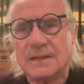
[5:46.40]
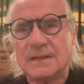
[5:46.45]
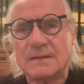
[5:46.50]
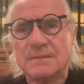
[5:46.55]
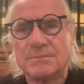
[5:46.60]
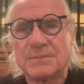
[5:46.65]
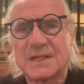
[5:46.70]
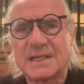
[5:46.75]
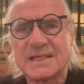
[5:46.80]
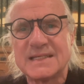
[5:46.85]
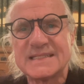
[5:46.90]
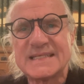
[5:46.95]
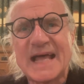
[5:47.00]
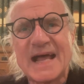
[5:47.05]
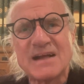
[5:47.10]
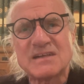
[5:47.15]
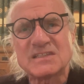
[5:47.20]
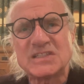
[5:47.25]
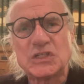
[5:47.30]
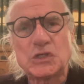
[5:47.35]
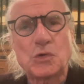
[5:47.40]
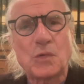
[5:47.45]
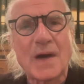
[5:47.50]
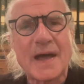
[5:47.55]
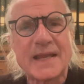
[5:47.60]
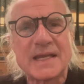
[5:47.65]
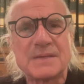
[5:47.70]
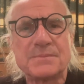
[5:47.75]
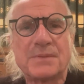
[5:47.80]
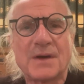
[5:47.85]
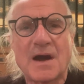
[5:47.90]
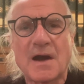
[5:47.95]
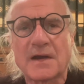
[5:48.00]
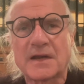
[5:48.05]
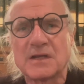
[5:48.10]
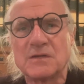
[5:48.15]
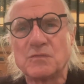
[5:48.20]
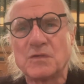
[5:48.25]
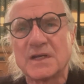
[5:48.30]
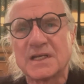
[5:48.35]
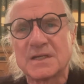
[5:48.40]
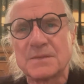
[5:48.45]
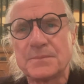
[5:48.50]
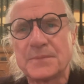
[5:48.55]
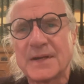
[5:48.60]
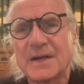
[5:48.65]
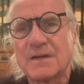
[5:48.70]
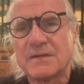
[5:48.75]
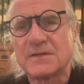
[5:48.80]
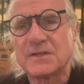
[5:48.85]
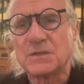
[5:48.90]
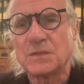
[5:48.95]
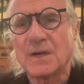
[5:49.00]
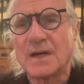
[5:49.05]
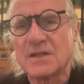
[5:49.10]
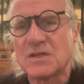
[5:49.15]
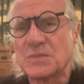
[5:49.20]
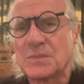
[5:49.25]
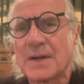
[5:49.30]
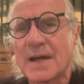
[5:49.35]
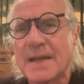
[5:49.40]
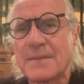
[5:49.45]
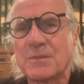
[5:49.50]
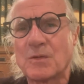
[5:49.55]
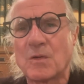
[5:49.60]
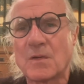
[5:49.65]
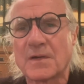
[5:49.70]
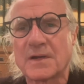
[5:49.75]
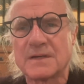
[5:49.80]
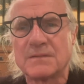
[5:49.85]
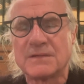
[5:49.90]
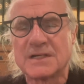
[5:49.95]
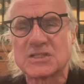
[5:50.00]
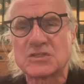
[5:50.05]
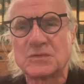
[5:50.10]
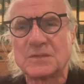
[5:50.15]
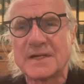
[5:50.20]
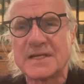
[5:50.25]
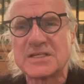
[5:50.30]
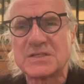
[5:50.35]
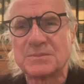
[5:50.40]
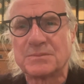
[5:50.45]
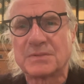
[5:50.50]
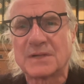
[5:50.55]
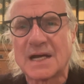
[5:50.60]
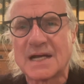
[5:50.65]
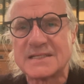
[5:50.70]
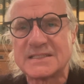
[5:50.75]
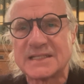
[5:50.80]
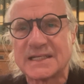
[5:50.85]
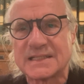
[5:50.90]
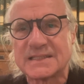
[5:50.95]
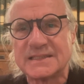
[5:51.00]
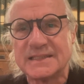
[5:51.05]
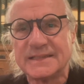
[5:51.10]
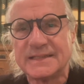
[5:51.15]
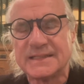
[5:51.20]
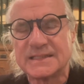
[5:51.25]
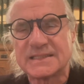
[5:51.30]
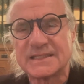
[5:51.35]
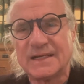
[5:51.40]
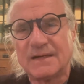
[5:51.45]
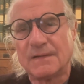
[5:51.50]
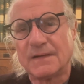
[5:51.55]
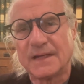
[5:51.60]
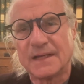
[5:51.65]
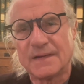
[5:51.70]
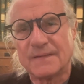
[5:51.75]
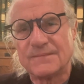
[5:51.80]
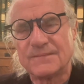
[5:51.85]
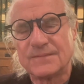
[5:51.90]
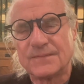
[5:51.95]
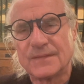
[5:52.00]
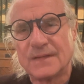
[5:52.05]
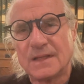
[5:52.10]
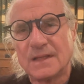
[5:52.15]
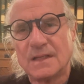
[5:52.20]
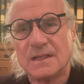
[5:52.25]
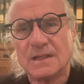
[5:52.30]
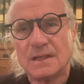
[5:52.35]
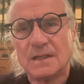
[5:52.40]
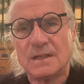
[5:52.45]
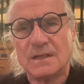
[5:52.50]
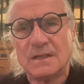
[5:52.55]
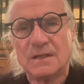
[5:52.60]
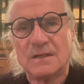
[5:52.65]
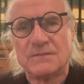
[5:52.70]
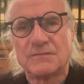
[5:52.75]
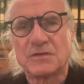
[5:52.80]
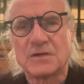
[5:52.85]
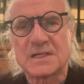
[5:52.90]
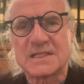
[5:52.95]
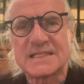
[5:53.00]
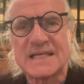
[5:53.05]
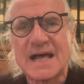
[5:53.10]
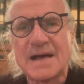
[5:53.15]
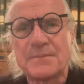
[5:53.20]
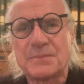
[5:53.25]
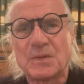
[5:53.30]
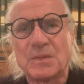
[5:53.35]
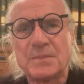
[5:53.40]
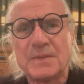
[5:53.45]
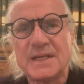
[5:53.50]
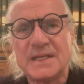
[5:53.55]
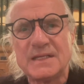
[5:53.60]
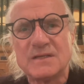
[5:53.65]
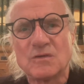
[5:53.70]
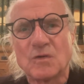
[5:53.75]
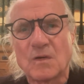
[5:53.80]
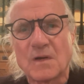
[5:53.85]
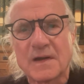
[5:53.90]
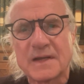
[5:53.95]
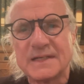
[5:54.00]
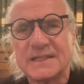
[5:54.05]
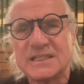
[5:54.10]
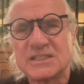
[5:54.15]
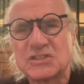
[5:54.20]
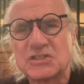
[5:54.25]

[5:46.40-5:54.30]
but it is actually quite a bargain when compared to other pipe organ restoration projects in this area. For example, Dietz Organ is